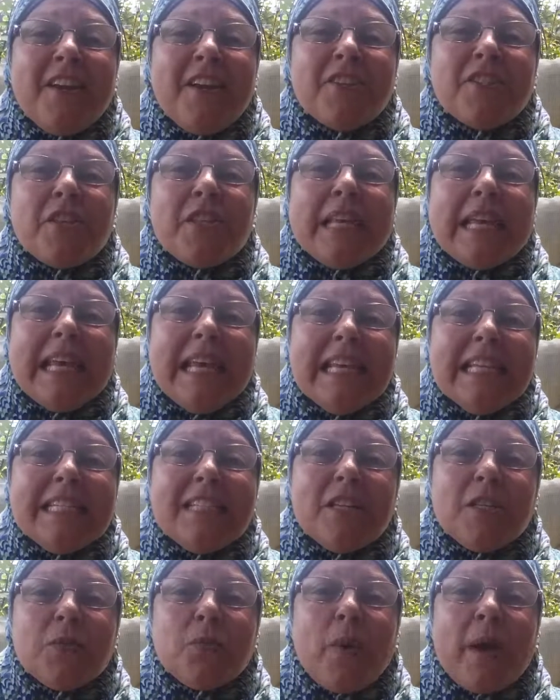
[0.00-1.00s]
So the
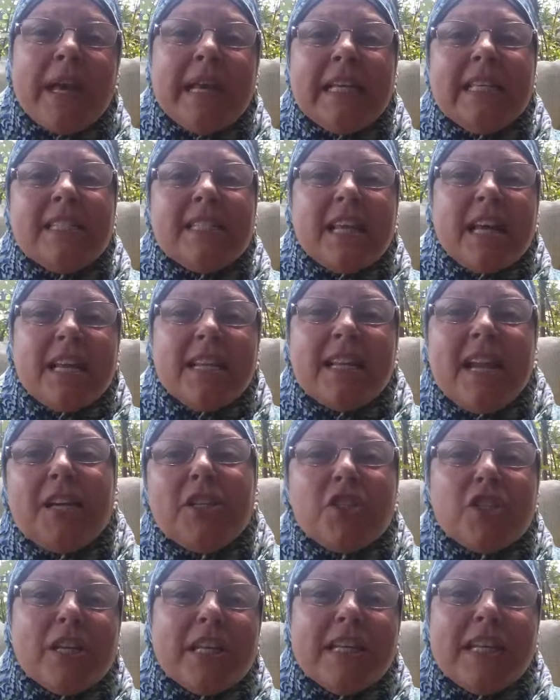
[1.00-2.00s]
easiest way is
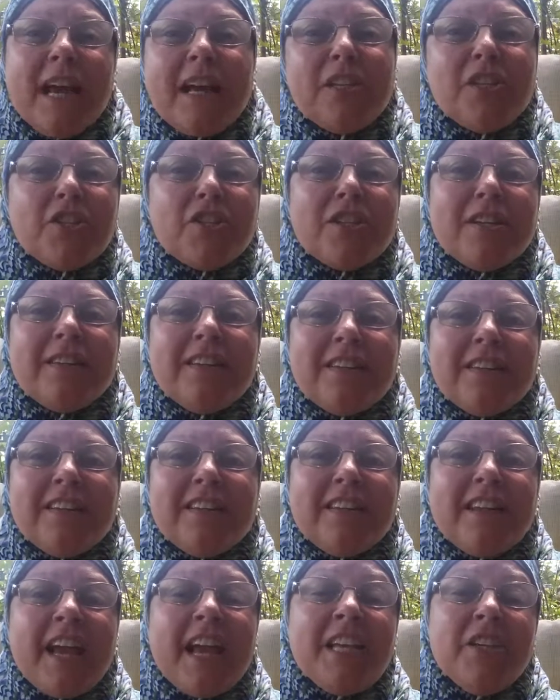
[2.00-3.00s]
nudge, nudge,
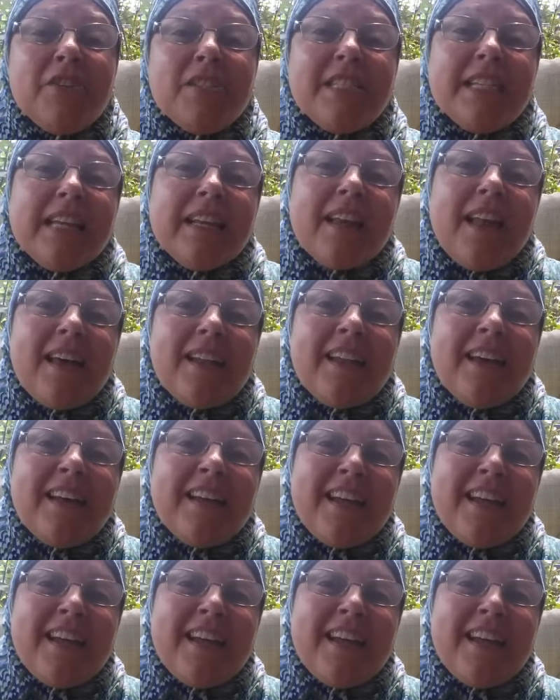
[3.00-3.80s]
and you sing la la